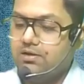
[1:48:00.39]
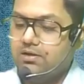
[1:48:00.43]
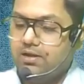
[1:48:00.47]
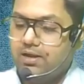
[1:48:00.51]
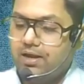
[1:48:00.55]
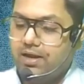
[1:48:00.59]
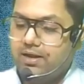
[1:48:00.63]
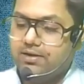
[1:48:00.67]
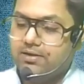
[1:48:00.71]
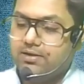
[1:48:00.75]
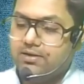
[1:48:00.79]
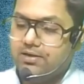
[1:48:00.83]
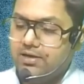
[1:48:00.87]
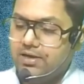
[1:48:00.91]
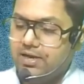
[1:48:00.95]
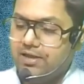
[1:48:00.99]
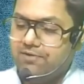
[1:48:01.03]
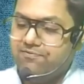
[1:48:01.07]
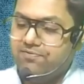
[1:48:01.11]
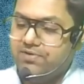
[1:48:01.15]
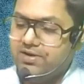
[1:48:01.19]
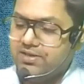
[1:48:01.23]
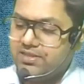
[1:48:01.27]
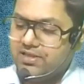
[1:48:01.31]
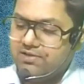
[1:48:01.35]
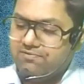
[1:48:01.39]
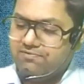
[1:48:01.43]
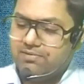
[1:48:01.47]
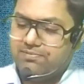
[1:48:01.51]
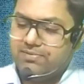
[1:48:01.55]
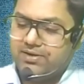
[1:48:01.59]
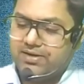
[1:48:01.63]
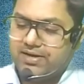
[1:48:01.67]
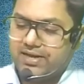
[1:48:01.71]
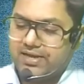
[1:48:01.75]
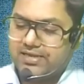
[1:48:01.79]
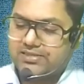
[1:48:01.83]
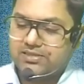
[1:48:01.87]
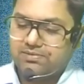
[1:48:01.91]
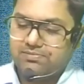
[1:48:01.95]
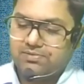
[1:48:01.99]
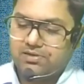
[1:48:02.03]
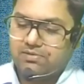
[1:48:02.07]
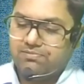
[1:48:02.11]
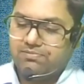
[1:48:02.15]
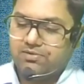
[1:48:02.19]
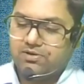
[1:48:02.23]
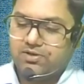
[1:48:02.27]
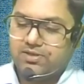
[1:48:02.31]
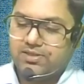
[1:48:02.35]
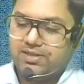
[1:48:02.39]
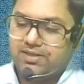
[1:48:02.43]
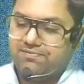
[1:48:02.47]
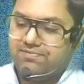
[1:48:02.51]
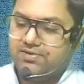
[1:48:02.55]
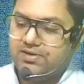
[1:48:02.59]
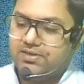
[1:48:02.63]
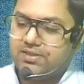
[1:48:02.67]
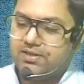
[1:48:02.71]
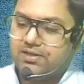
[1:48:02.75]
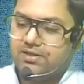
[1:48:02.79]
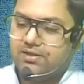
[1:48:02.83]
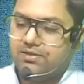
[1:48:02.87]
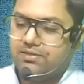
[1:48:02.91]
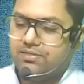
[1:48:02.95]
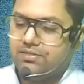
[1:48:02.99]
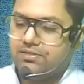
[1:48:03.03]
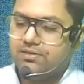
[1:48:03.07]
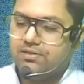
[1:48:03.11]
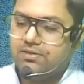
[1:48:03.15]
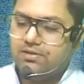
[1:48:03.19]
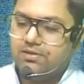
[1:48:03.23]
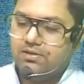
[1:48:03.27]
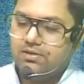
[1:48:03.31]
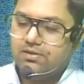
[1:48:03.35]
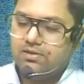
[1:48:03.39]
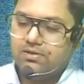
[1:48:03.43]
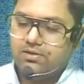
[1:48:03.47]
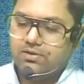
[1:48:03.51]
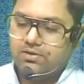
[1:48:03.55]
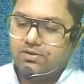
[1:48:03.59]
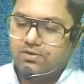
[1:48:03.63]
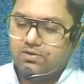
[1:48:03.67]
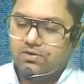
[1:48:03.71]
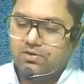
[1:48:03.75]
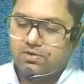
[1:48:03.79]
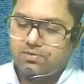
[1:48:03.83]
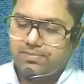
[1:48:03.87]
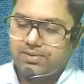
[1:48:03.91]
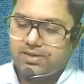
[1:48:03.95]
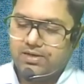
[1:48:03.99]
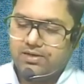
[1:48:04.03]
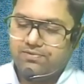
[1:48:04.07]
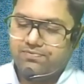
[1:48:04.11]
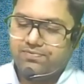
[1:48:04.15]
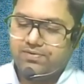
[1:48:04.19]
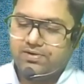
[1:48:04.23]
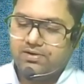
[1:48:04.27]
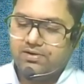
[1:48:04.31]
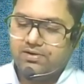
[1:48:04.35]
And here everything will be taxable because everything is your benefit.